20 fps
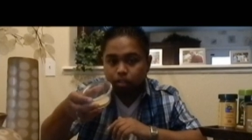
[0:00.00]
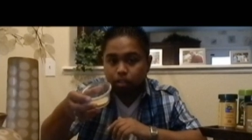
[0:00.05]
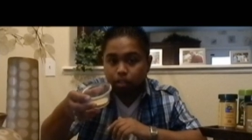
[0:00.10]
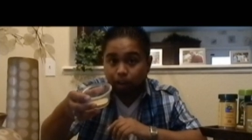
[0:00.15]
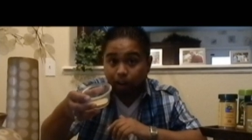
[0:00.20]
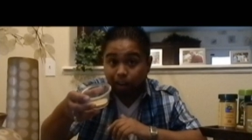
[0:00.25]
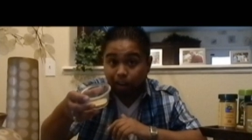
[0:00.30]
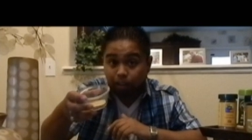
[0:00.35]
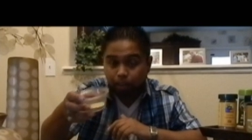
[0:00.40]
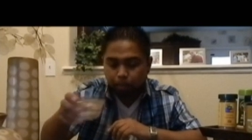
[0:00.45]

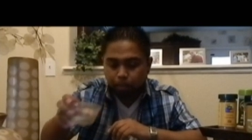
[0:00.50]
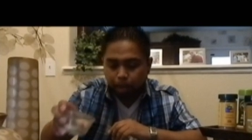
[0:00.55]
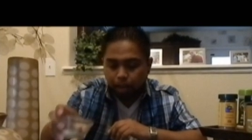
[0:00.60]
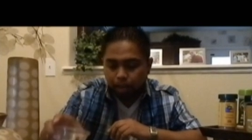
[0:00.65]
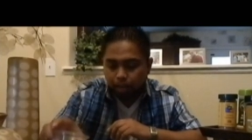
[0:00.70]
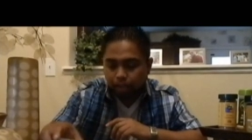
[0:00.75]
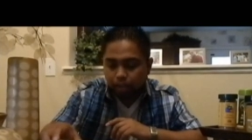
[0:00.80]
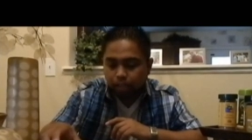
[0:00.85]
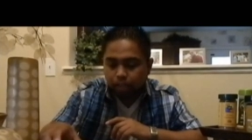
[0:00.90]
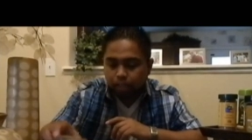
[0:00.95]
garlic
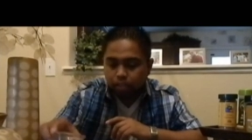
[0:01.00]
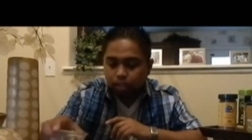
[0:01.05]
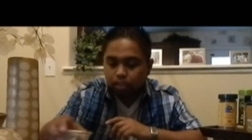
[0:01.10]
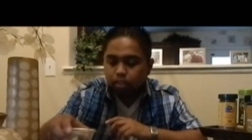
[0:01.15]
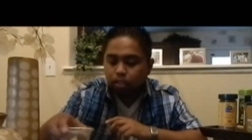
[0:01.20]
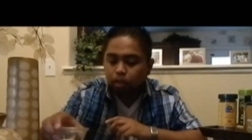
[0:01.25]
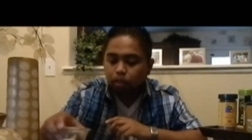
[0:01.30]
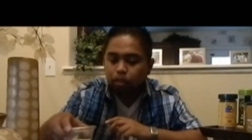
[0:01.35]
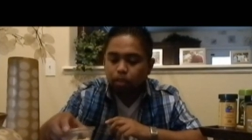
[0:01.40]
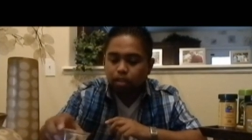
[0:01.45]
powder.
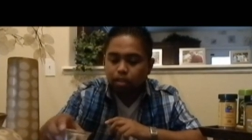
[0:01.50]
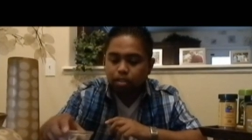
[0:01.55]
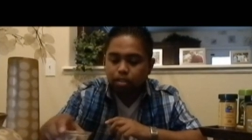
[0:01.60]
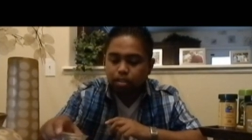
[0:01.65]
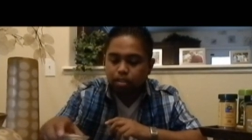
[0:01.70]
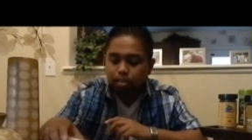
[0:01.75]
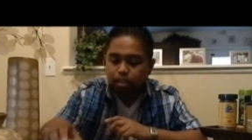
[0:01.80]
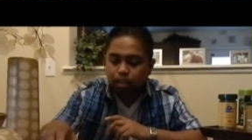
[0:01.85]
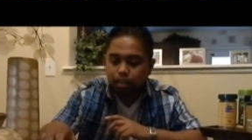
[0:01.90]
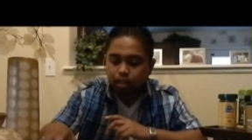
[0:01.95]
So this
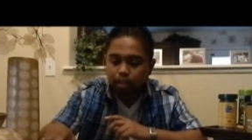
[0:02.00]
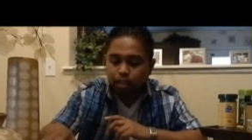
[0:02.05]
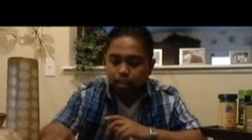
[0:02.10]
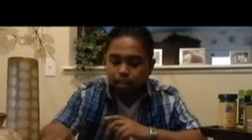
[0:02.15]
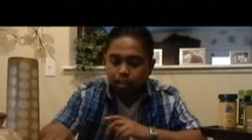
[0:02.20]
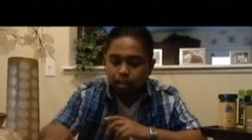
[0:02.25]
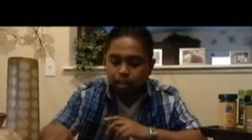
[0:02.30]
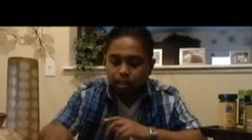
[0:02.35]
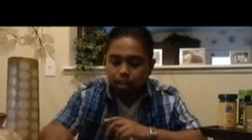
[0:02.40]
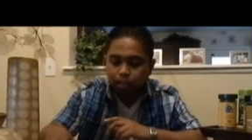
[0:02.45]
is
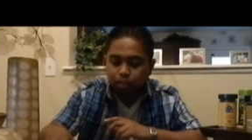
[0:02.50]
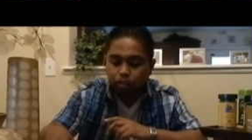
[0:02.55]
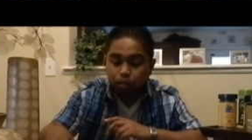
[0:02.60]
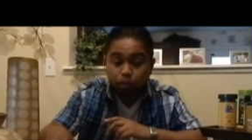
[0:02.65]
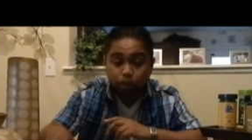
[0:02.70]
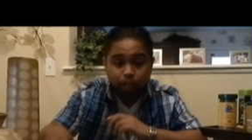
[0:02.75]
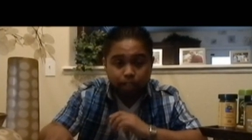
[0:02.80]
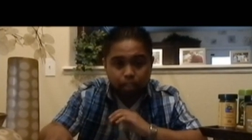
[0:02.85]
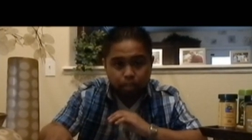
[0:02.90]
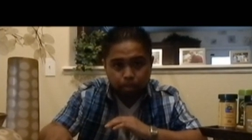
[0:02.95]
another
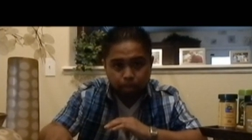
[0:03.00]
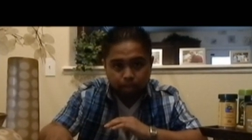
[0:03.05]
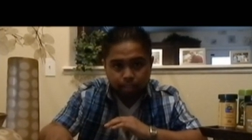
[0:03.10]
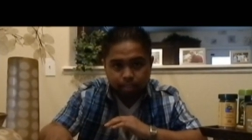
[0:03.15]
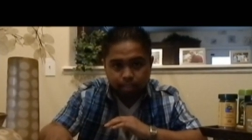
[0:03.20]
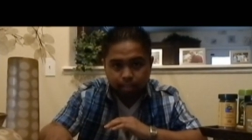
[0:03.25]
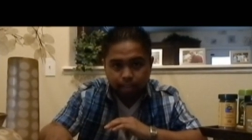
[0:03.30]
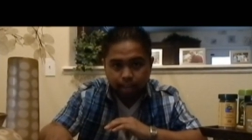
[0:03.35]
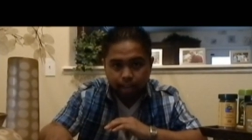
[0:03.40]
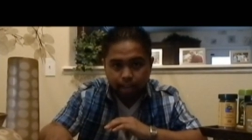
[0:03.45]
great
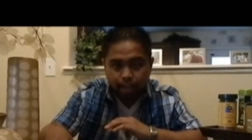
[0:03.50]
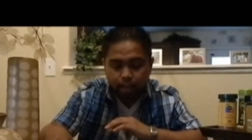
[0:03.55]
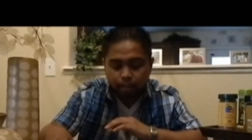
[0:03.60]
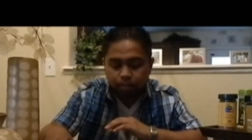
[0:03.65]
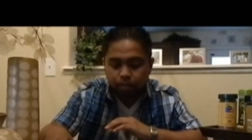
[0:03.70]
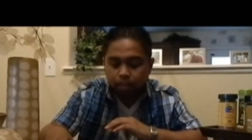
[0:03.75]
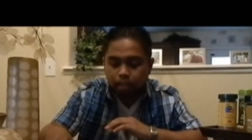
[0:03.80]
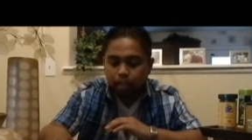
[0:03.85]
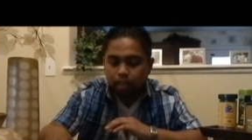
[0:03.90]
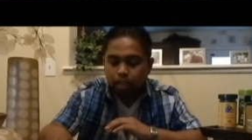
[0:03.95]
spice to
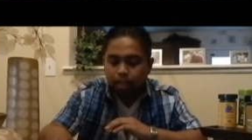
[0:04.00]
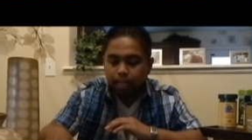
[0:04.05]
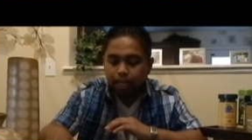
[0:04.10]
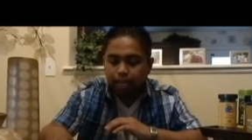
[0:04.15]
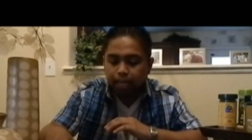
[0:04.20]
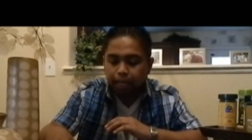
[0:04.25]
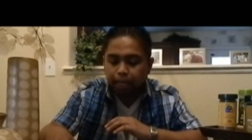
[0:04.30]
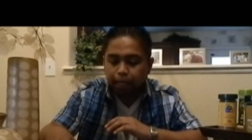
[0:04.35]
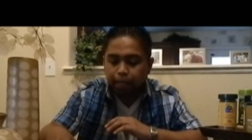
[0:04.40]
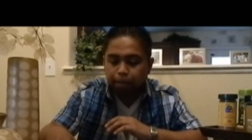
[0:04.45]
have.
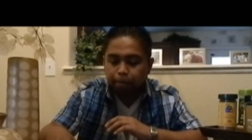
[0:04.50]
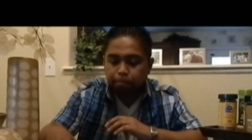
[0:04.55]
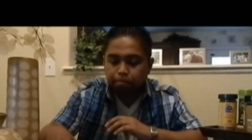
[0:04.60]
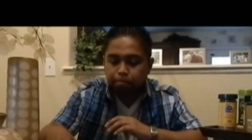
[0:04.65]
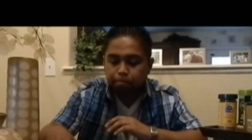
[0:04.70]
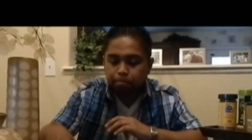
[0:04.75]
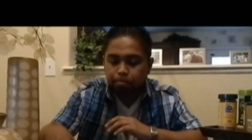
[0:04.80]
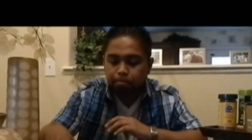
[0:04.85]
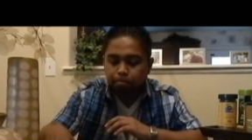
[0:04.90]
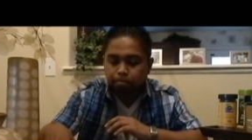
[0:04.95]

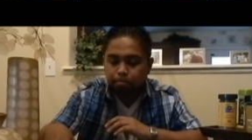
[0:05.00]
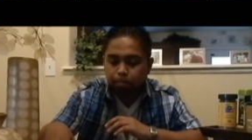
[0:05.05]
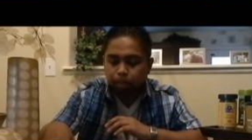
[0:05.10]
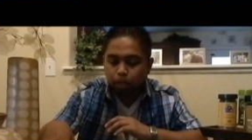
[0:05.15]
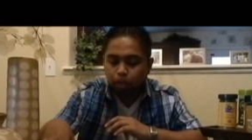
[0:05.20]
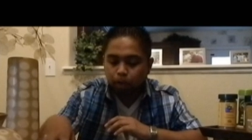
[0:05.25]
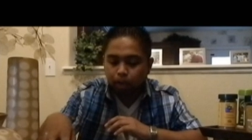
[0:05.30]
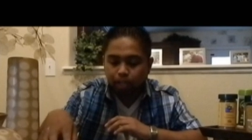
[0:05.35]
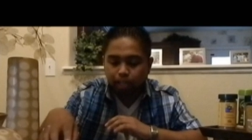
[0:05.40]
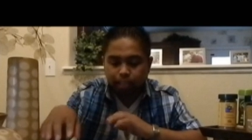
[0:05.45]

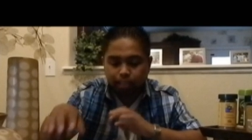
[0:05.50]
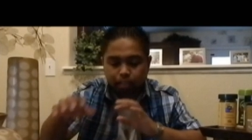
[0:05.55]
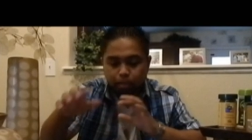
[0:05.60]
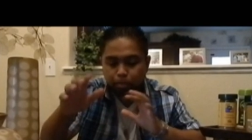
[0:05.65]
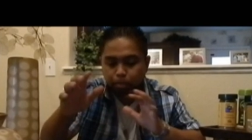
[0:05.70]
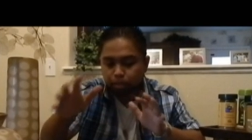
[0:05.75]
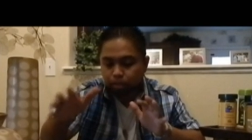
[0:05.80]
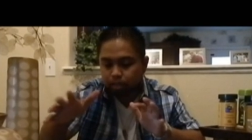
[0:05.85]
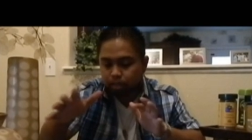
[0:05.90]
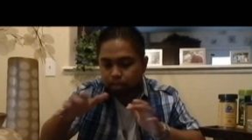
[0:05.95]
You know, I like to
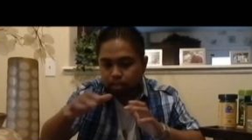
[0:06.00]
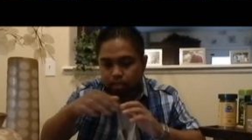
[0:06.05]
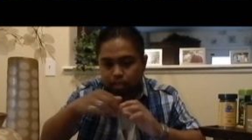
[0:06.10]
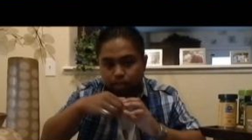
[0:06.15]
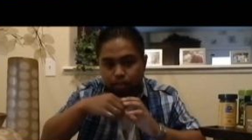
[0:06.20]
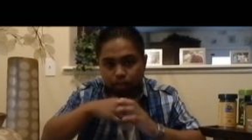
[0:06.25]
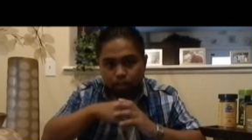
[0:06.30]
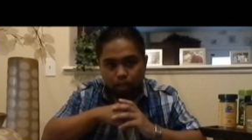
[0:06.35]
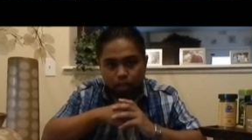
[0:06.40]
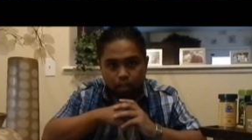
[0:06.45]
put this
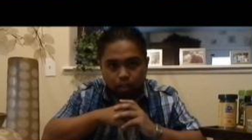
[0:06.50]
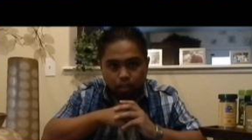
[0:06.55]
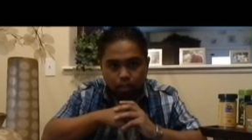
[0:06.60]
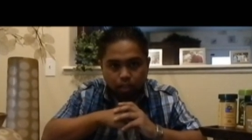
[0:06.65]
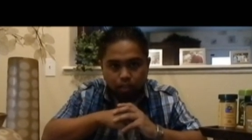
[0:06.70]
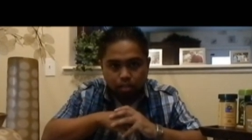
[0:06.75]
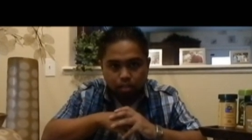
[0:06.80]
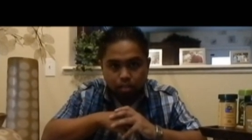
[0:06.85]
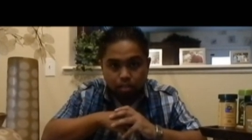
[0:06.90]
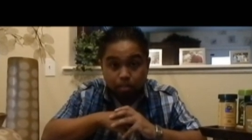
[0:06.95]
even
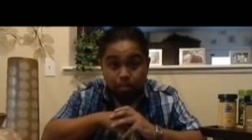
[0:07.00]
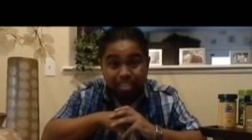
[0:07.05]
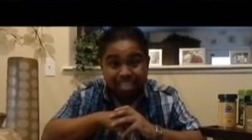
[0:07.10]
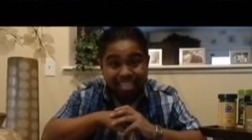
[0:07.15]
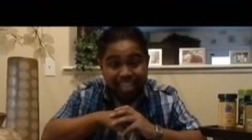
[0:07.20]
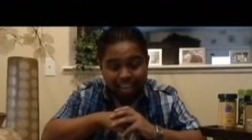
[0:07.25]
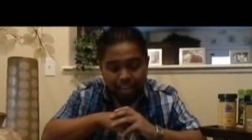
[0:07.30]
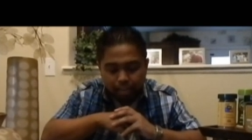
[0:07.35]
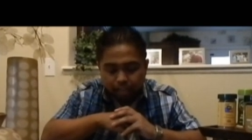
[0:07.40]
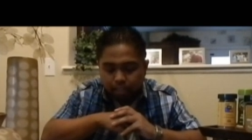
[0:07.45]
on some
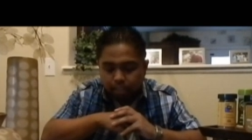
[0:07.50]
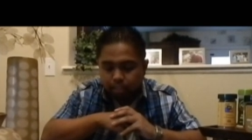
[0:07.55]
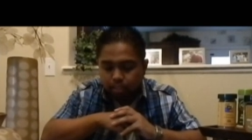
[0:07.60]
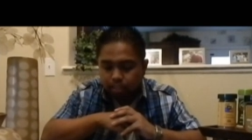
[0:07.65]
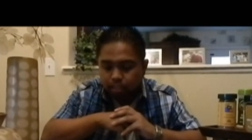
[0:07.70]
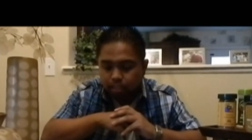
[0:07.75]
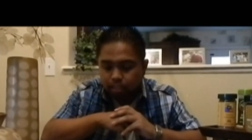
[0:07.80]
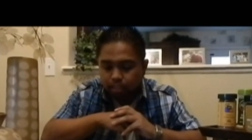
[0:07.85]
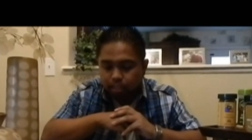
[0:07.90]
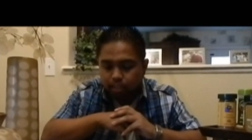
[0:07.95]
steaks
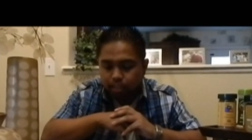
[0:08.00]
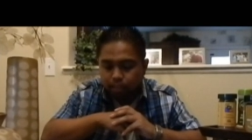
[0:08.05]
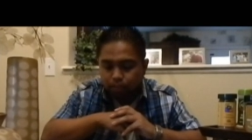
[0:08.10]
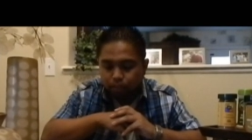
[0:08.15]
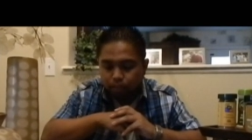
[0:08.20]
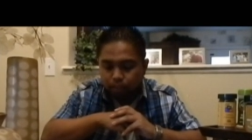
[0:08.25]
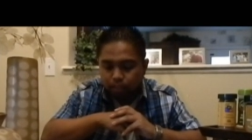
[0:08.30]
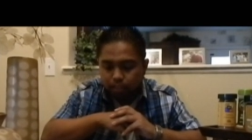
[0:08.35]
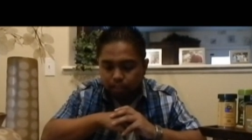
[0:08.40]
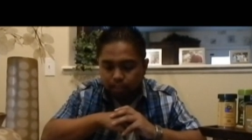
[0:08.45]
and
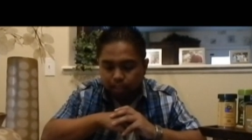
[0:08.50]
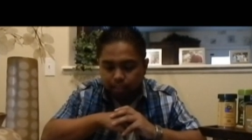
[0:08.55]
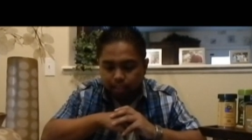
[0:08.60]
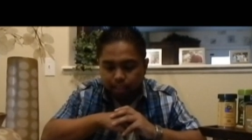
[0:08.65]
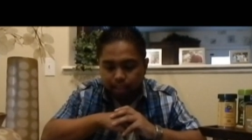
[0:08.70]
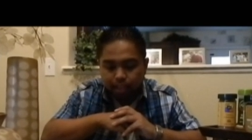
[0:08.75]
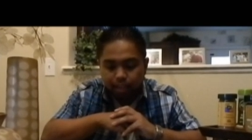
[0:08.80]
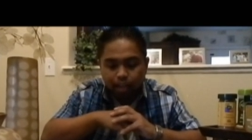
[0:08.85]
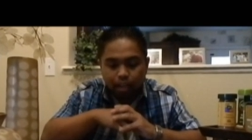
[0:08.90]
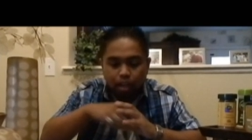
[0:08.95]
different things like
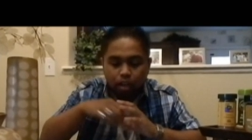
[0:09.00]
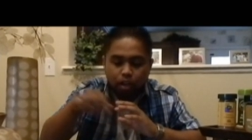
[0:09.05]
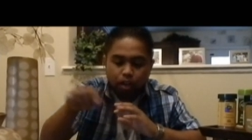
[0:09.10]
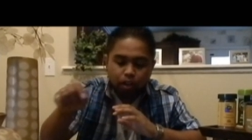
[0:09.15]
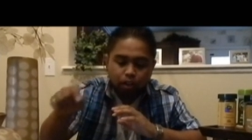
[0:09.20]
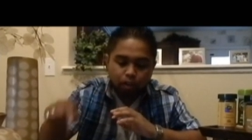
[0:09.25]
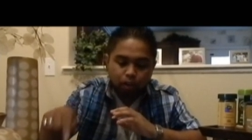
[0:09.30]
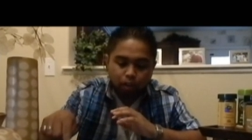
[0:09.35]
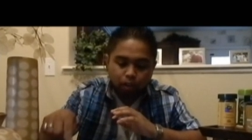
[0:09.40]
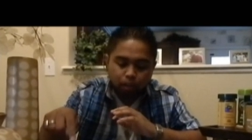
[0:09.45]
that.
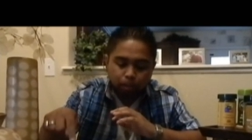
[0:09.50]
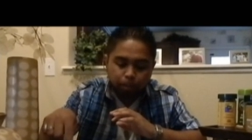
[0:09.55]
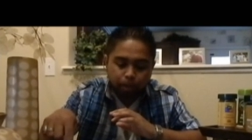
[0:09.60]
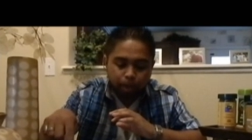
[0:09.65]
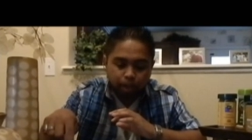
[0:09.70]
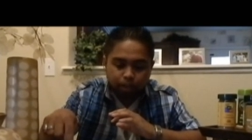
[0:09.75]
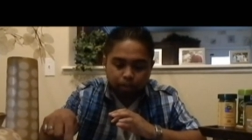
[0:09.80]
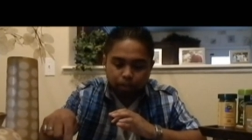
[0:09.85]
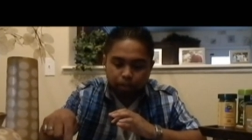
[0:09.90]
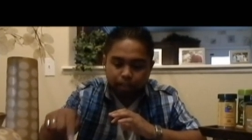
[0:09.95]
Garlic
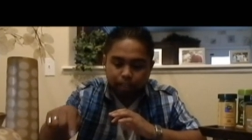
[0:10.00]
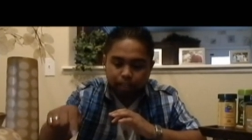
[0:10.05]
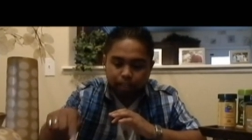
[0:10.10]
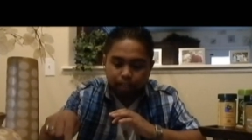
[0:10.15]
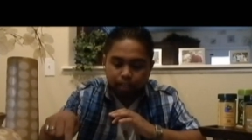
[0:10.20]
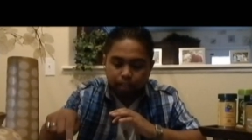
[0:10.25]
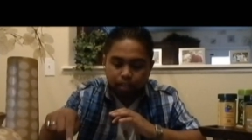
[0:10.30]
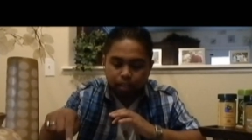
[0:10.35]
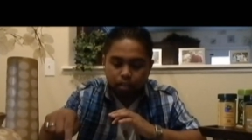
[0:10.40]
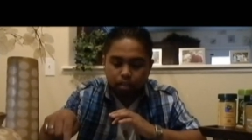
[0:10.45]
powder,
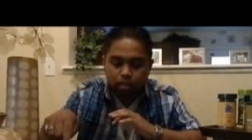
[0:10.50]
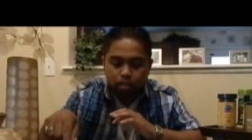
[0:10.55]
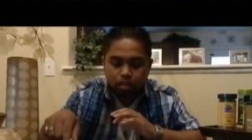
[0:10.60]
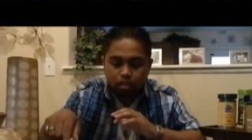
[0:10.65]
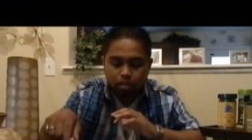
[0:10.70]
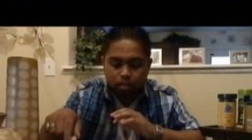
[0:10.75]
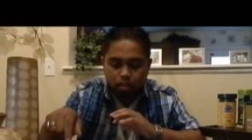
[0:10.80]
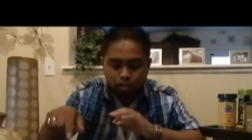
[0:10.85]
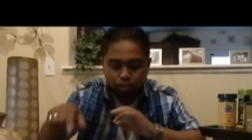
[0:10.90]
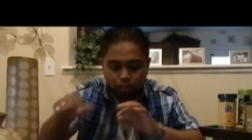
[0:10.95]
again,
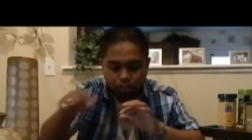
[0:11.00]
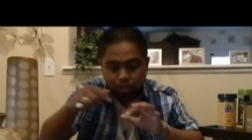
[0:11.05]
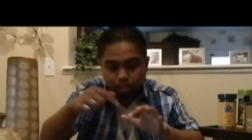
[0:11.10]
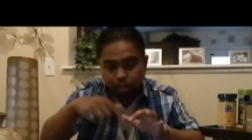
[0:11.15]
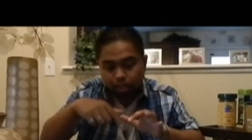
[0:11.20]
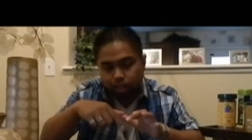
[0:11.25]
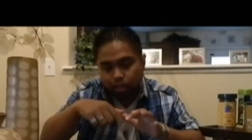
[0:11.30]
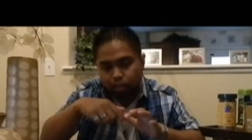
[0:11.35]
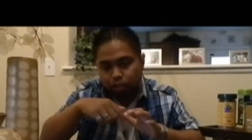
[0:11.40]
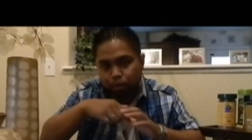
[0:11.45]
just
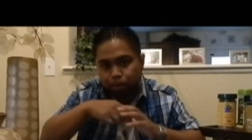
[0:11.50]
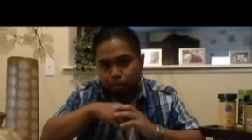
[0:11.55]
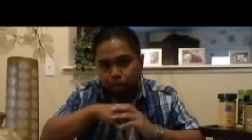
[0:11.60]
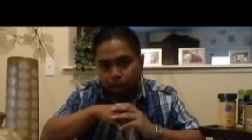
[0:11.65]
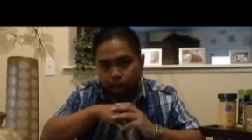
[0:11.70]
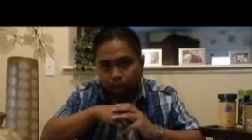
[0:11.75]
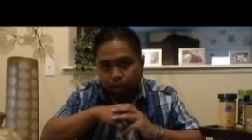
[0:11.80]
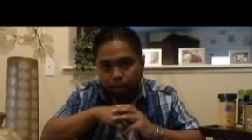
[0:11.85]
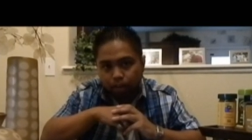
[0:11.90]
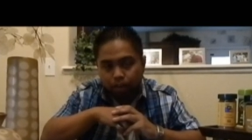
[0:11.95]
like onion
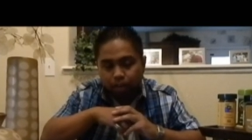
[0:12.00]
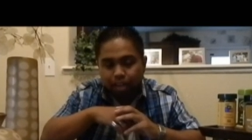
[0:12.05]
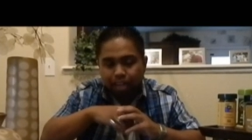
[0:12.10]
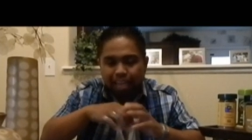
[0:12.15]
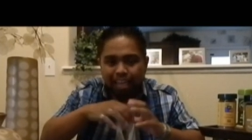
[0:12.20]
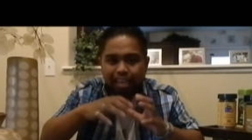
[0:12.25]
powder,